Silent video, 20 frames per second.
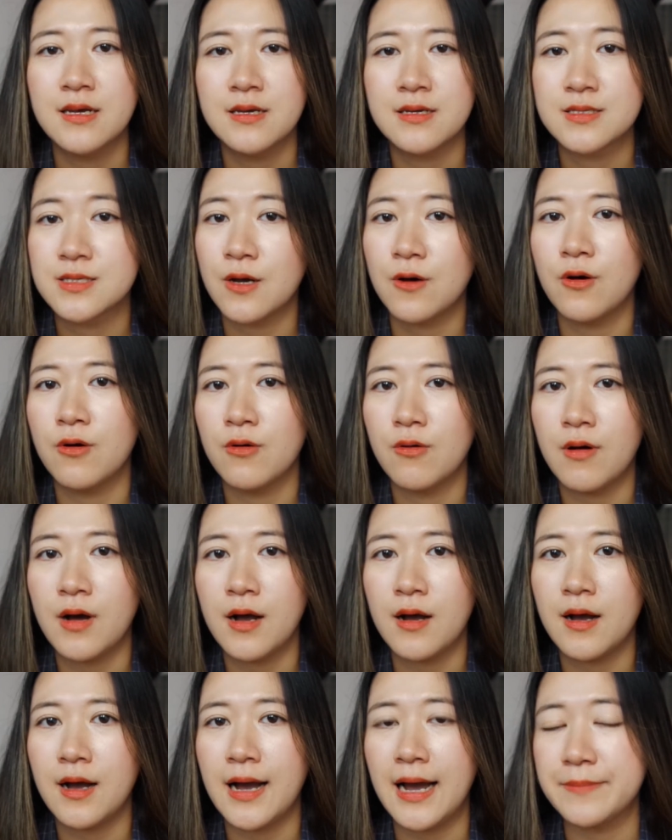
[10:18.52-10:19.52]
So
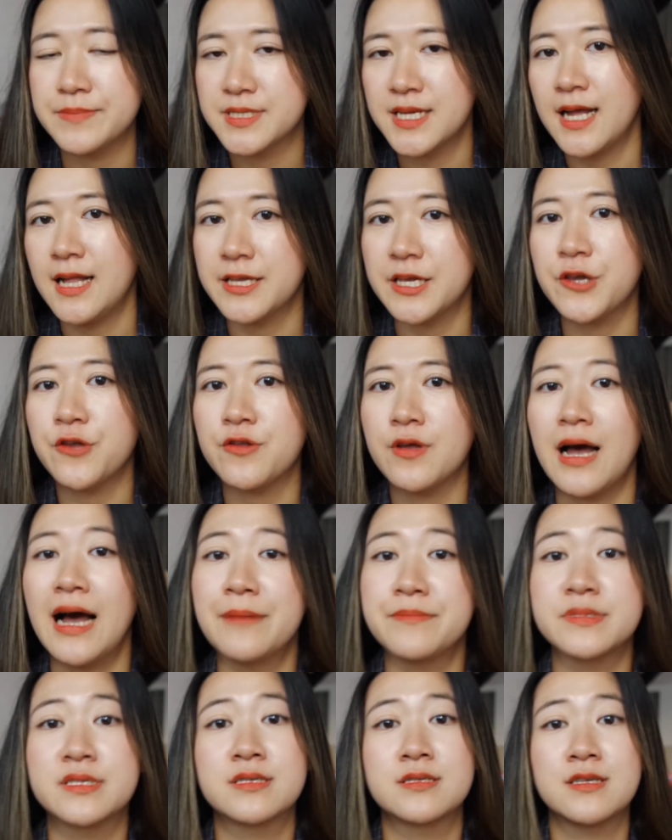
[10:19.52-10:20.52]
I'm telling you that
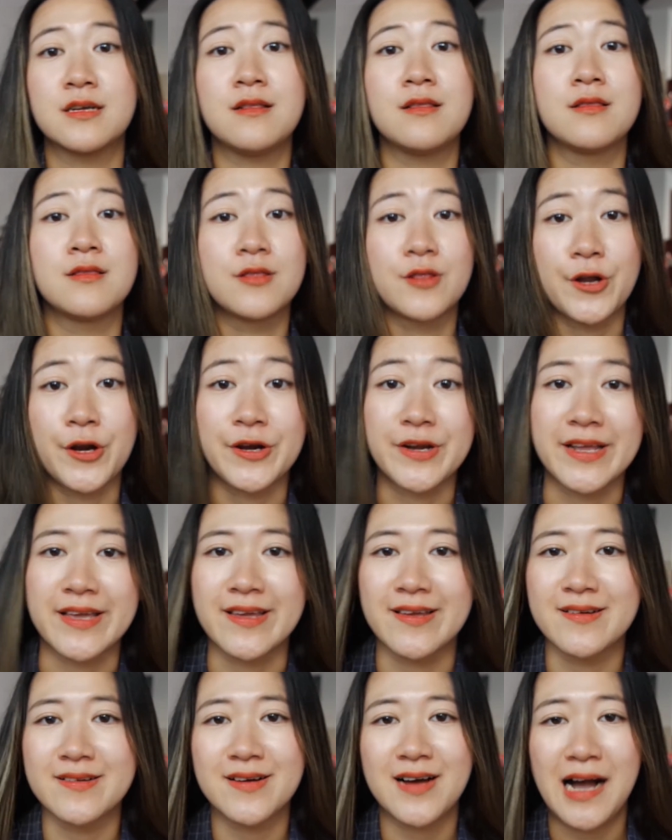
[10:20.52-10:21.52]
I'm still learning
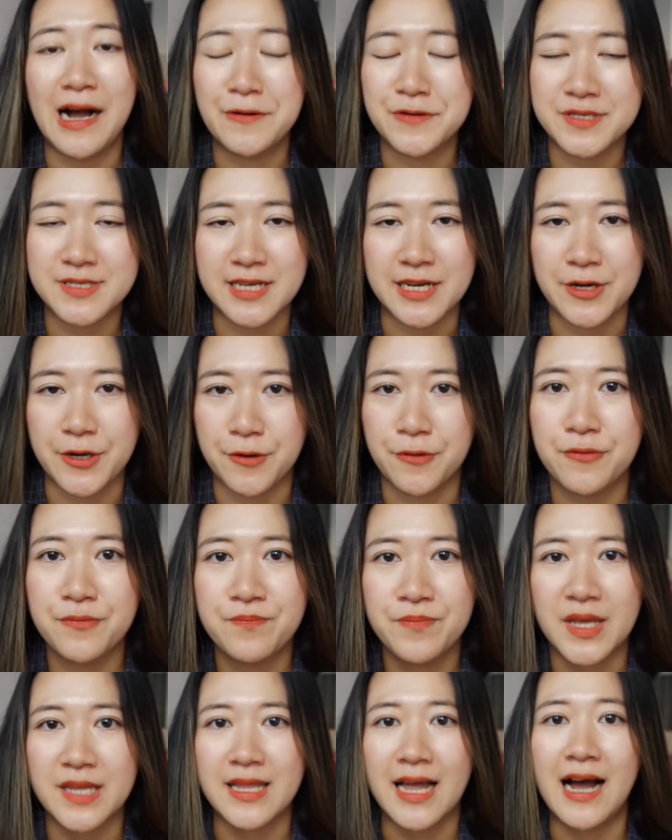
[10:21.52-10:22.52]
how to say no
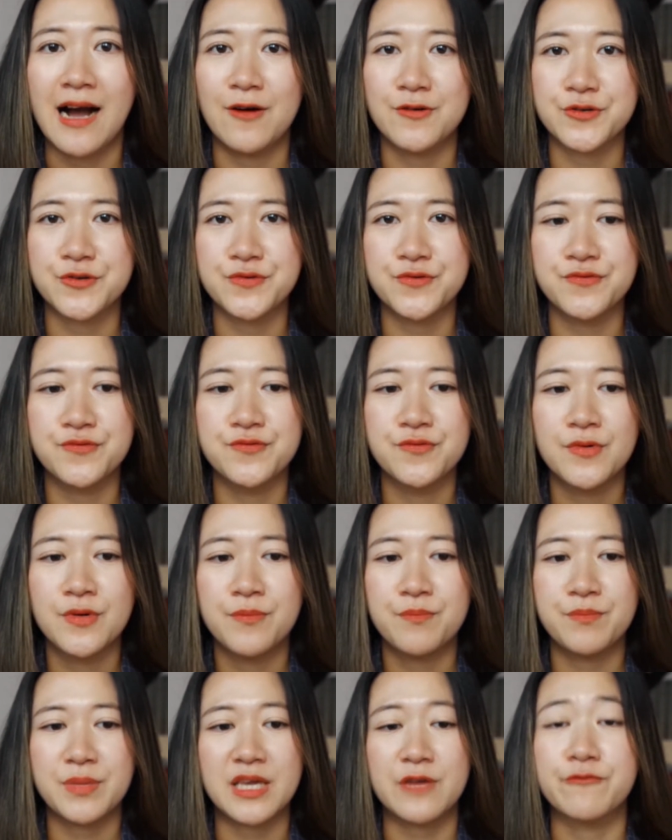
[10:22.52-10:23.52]
and how to
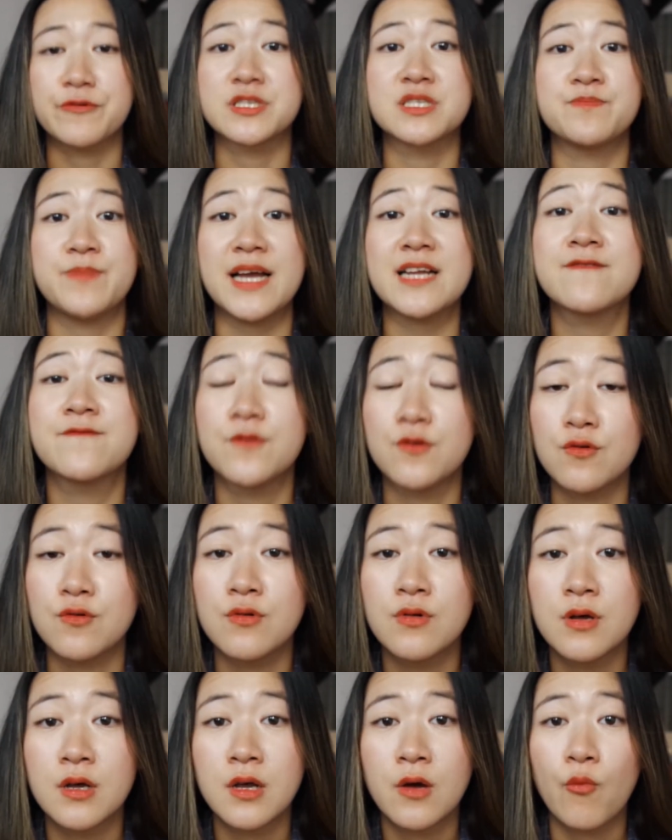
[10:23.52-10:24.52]
be respectful
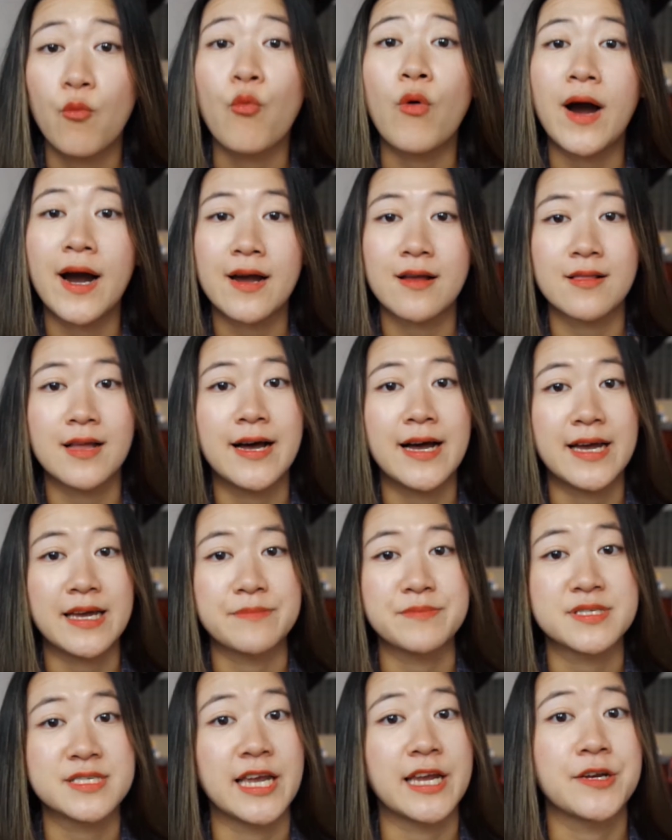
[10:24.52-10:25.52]
while
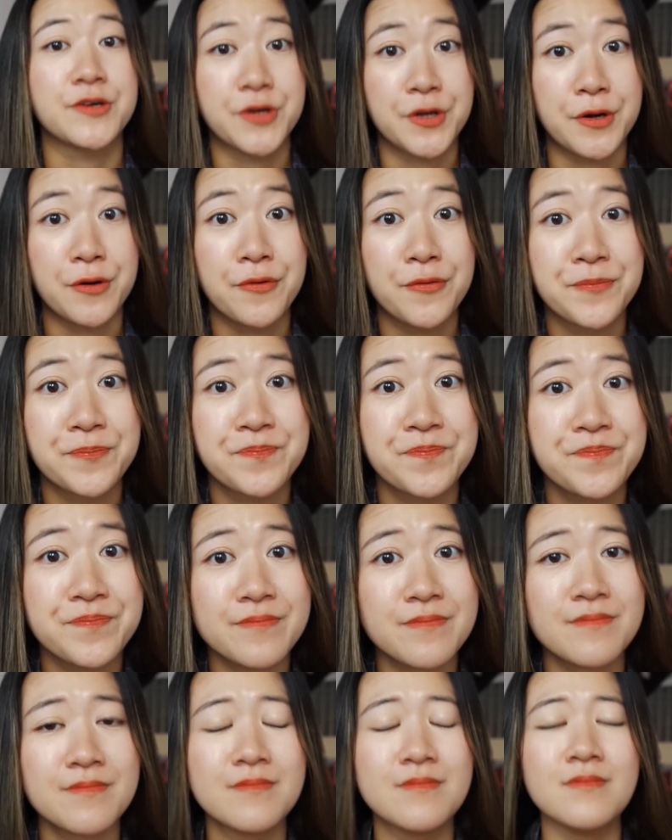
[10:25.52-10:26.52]
I'm saying no.
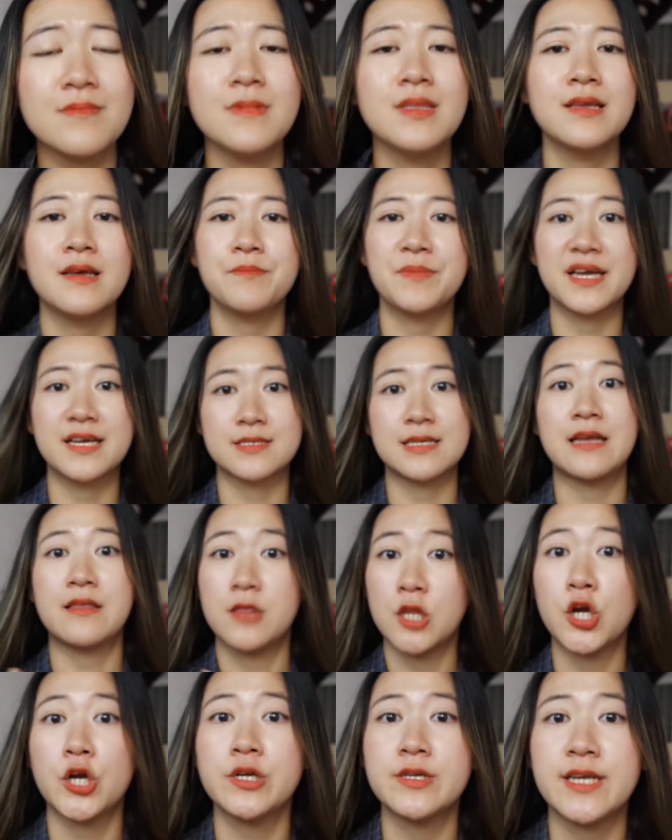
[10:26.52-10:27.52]
Because I
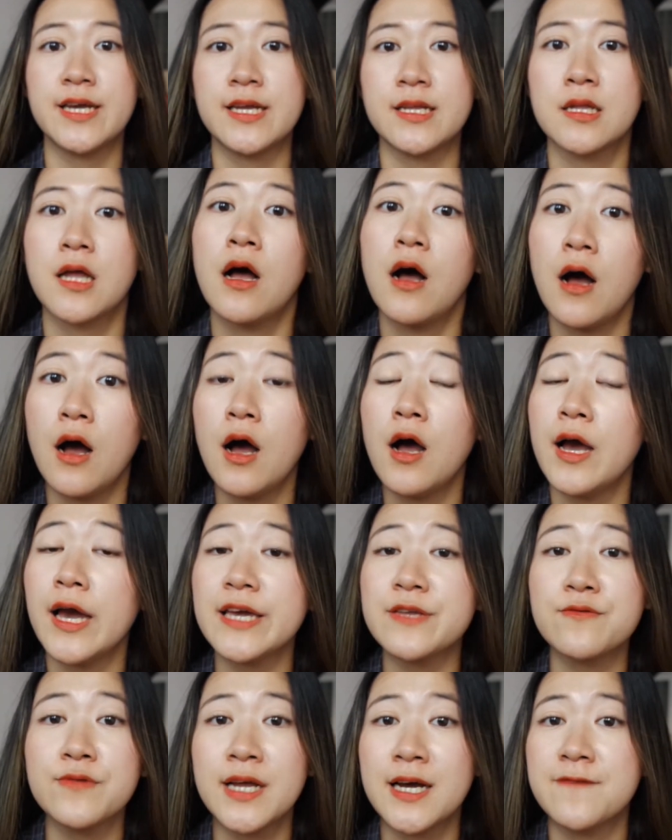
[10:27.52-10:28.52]
learned that I
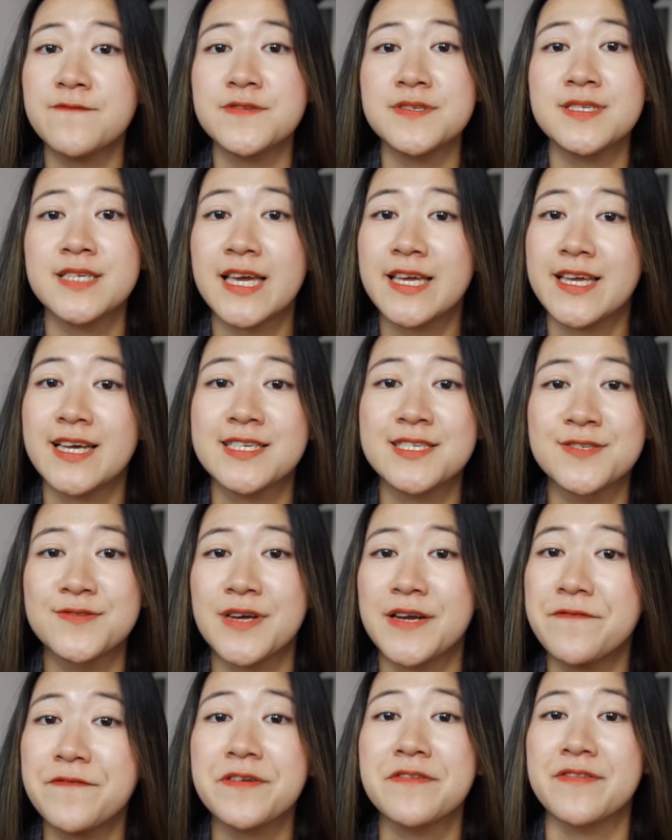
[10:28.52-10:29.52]
don't have to say yes to
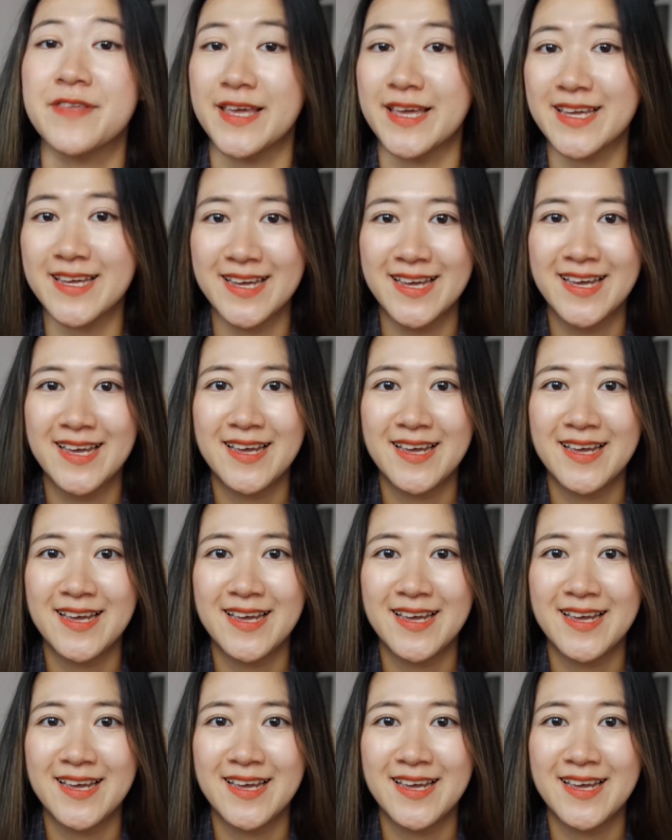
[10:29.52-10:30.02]
everything.